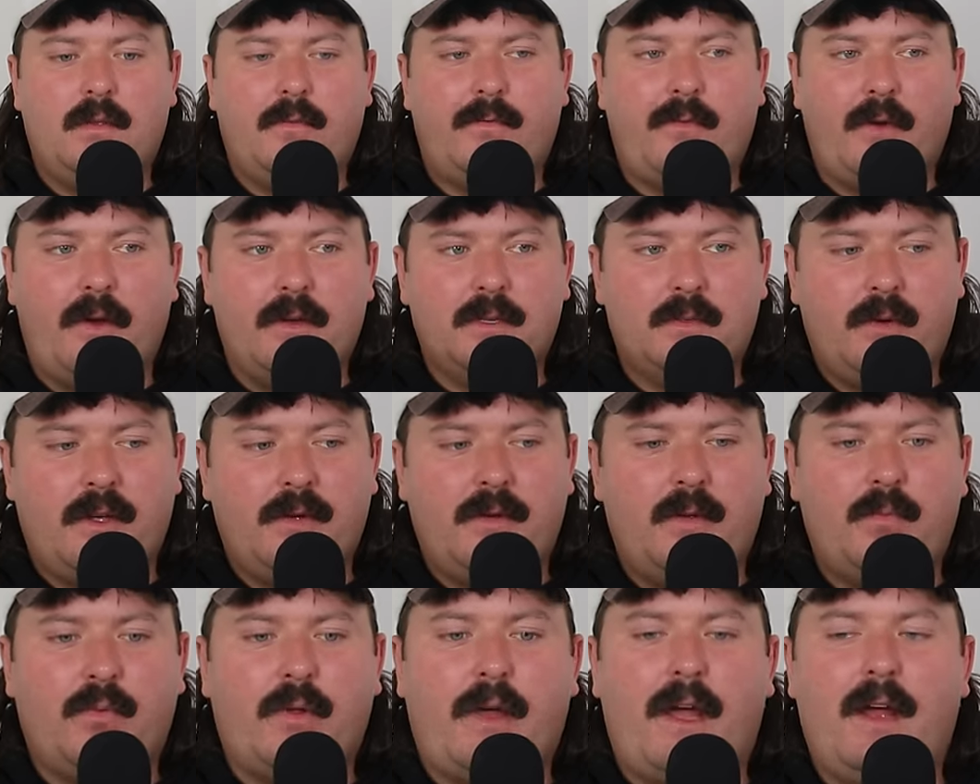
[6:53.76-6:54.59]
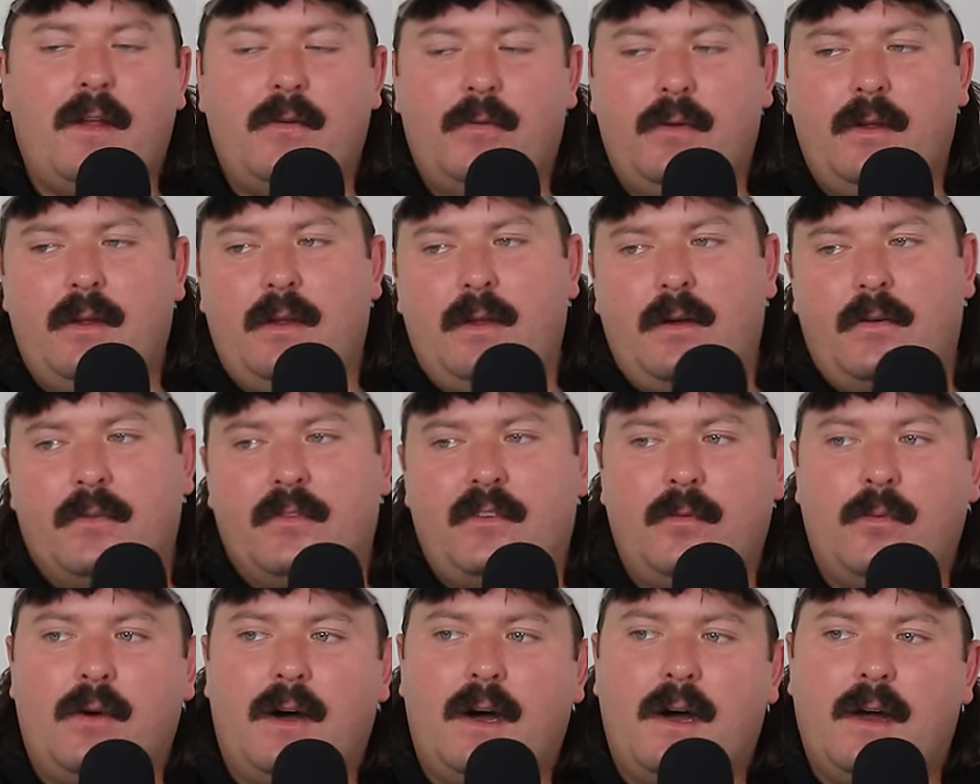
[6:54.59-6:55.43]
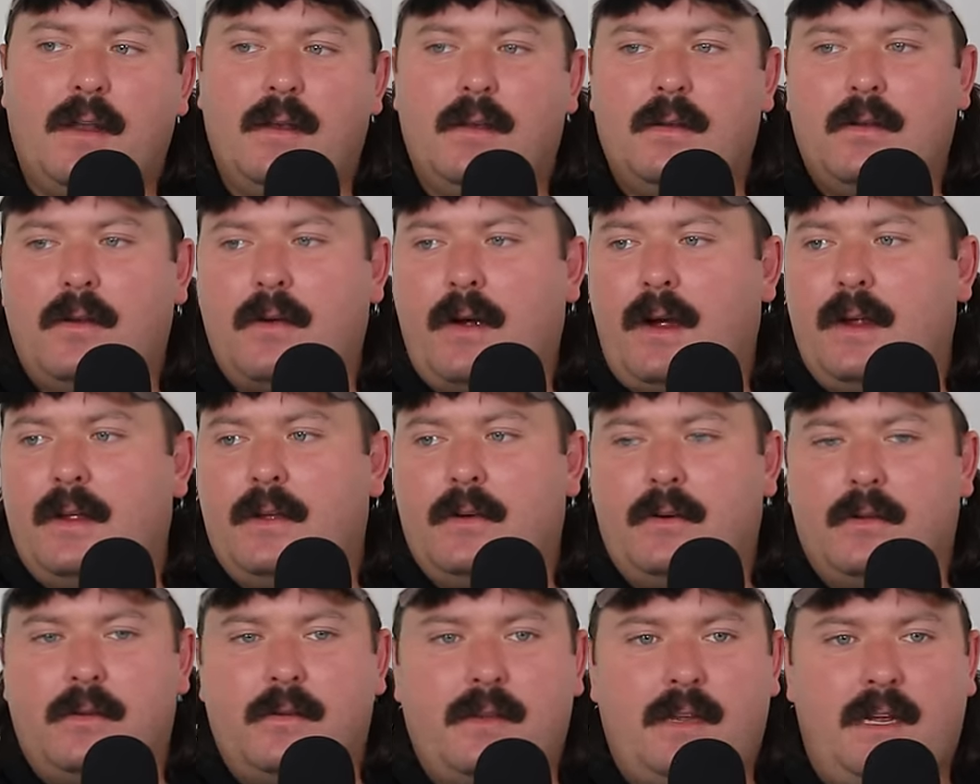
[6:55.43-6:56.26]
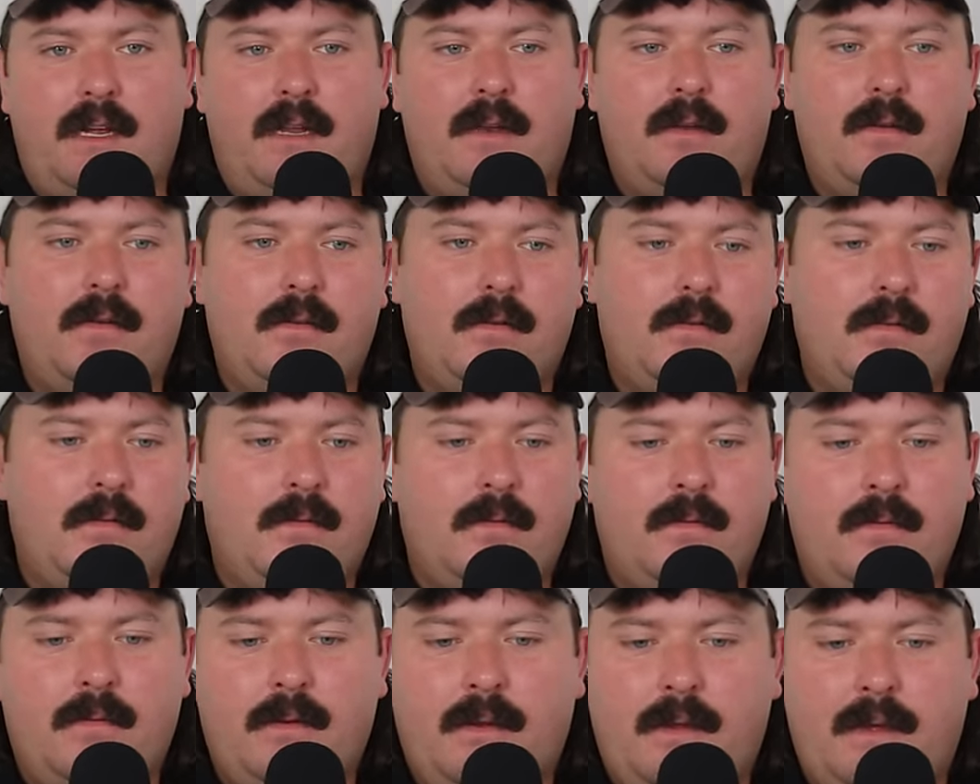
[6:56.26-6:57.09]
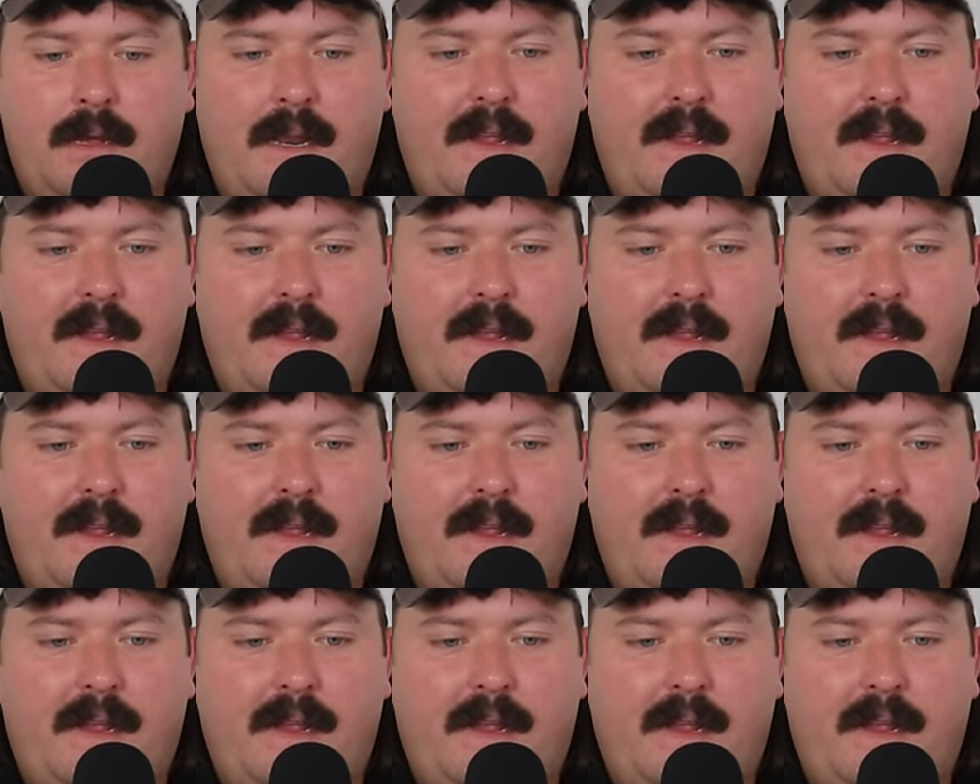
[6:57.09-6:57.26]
The first week we played, we obviously won, great content, get